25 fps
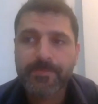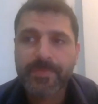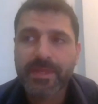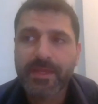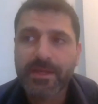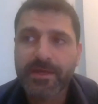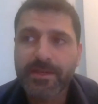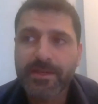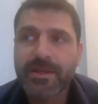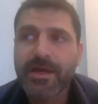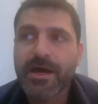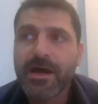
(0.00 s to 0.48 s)

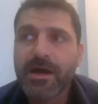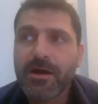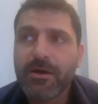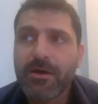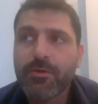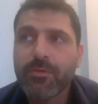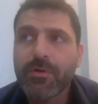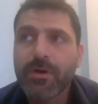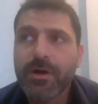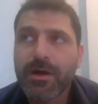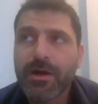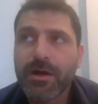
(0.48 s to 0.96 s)
and
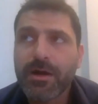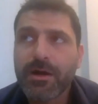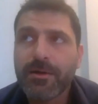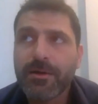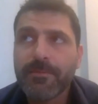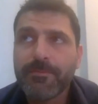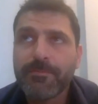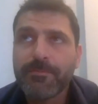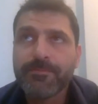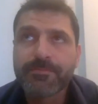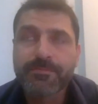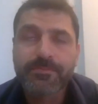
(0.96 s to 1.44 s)
now
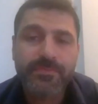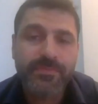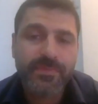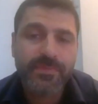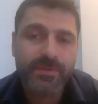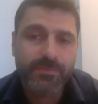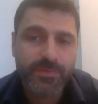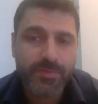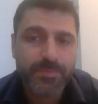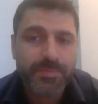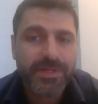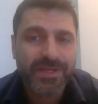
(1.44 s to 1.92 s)
um,
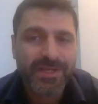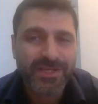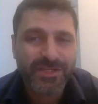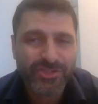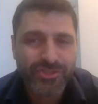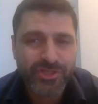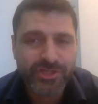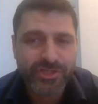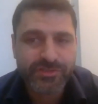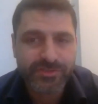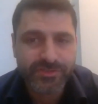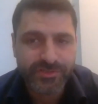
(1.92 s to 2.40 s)
people
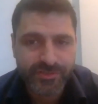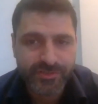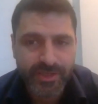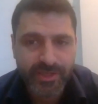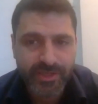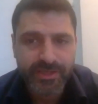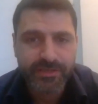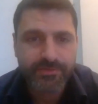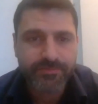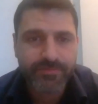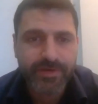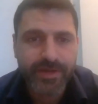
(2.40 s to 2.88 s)
can just
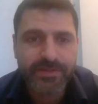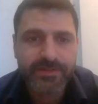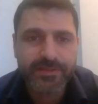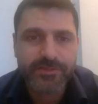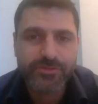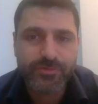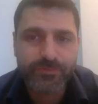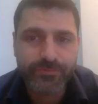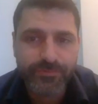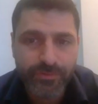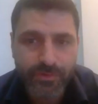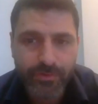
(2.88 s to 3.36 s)
take
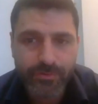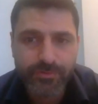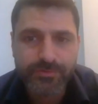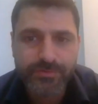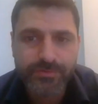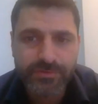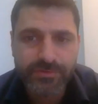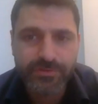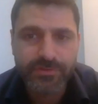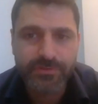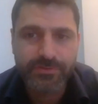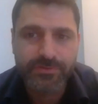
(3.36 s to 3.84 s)
advantage of
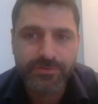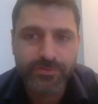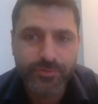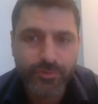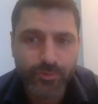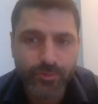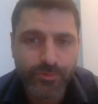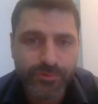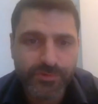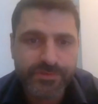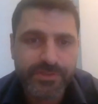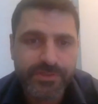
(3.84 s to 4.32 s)
those
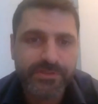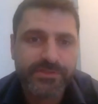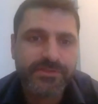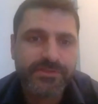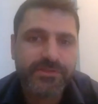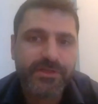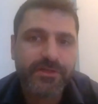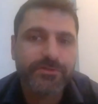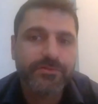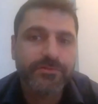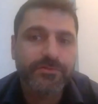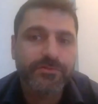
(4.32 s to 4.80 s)
tools and
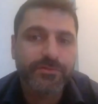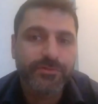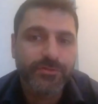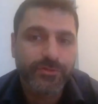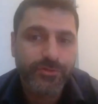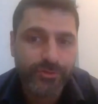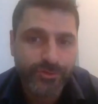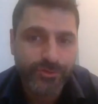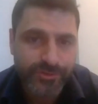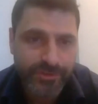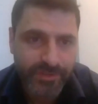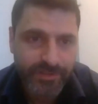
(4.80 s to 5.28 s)
start
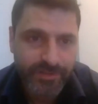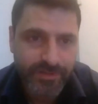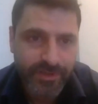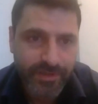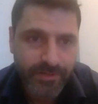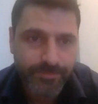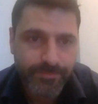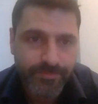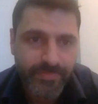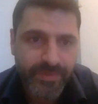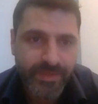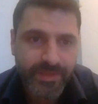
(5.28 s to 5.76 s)
using
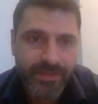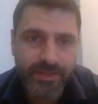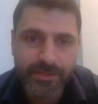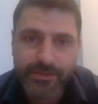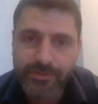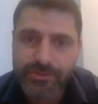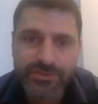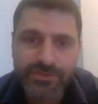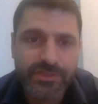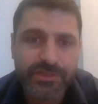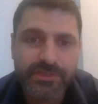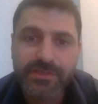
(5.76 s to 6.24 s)
them
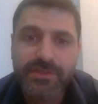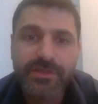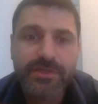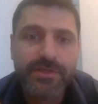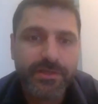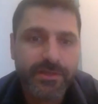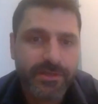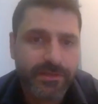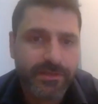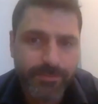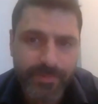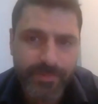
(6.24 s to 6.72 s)
and you see it
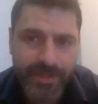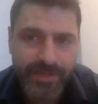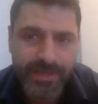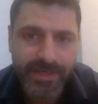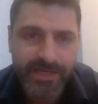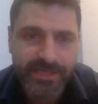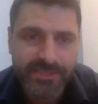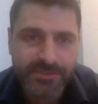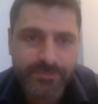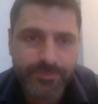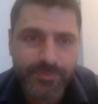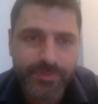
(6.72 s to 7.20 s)
in, in
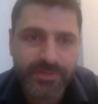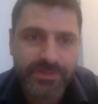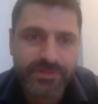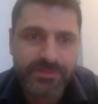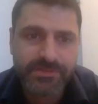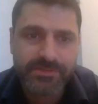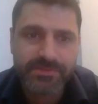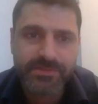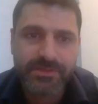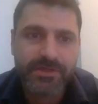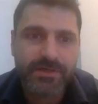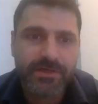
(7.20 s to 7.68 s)
many
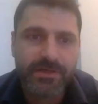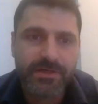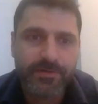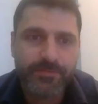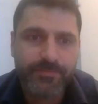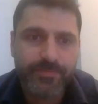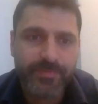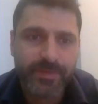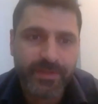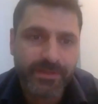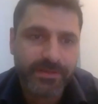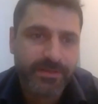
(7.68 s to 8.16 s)
aspects uh,
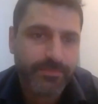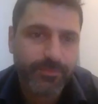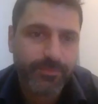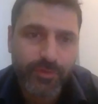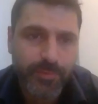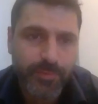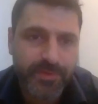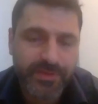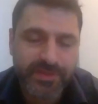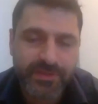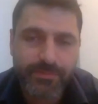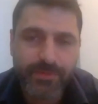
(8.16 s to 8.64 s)
in the
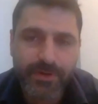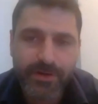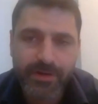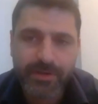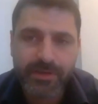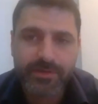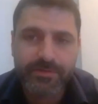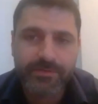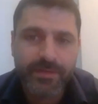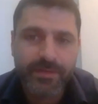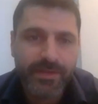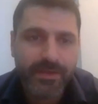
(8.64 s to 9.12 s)
property
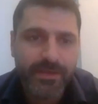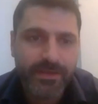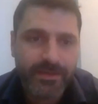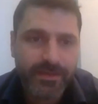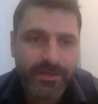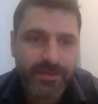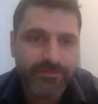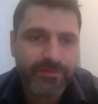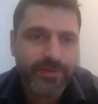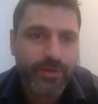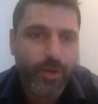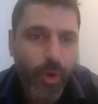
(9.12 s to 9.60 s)
market
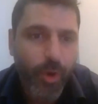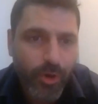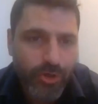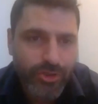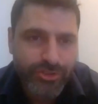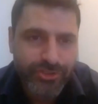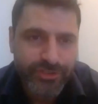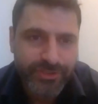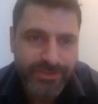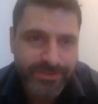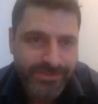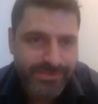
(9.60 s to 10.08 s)
even
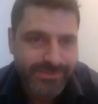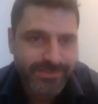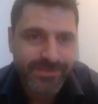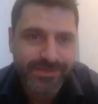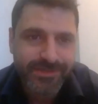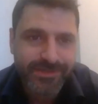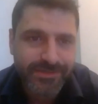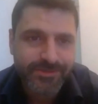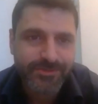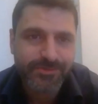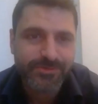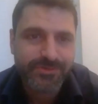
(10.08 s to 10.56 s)
auctions
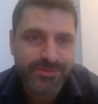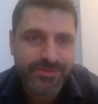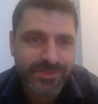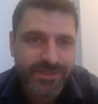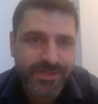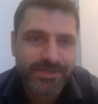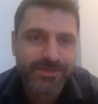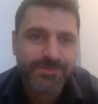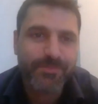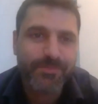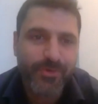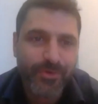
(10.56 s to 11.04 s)
like you see
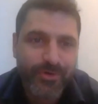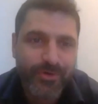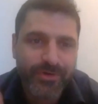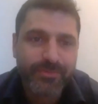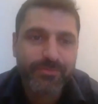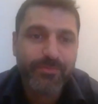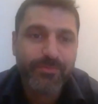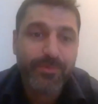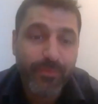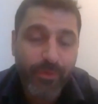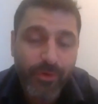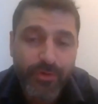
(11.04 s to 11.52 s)
like more
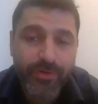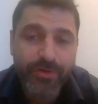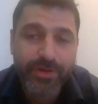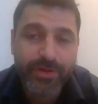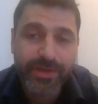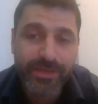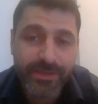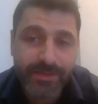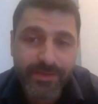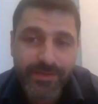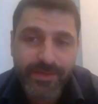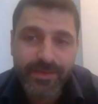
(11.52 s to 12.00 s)
and more
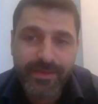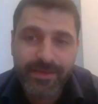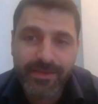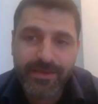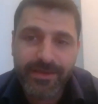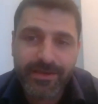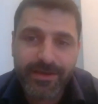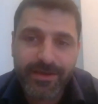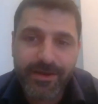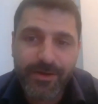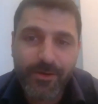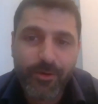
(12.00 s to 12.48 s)
like
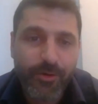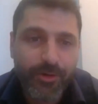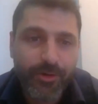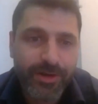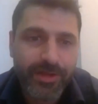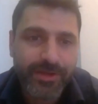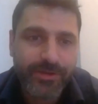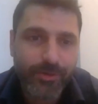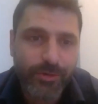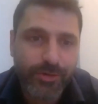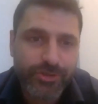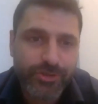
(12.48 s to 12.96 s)
uh,
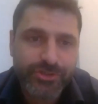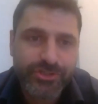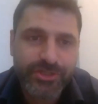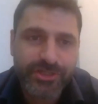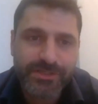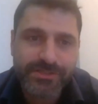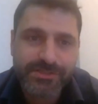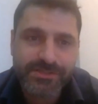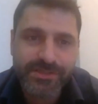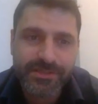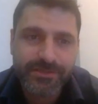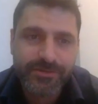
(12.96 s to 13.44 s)
online
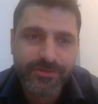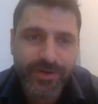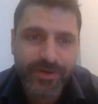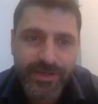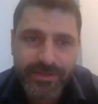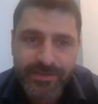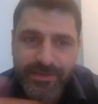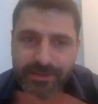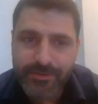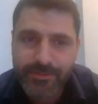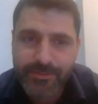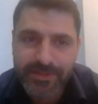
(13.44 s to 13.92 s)
auctions and you
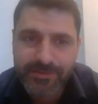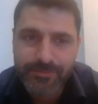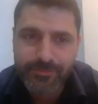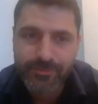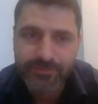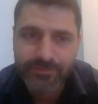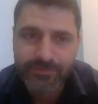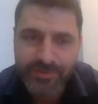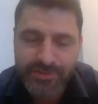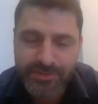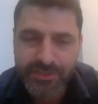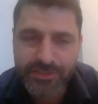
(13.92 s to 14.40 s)
had a great
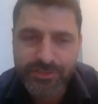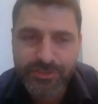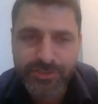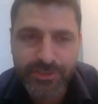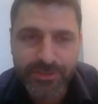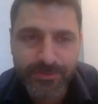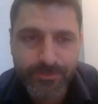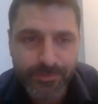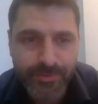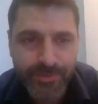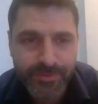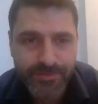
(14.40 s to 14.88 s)

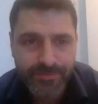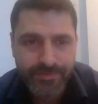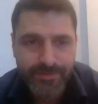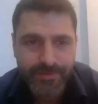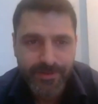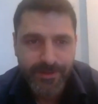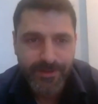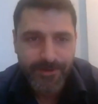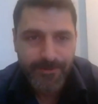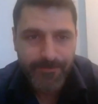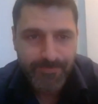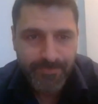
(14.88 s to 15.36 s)
conversation with
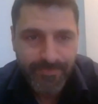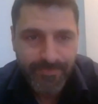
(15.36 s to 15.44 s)
uh,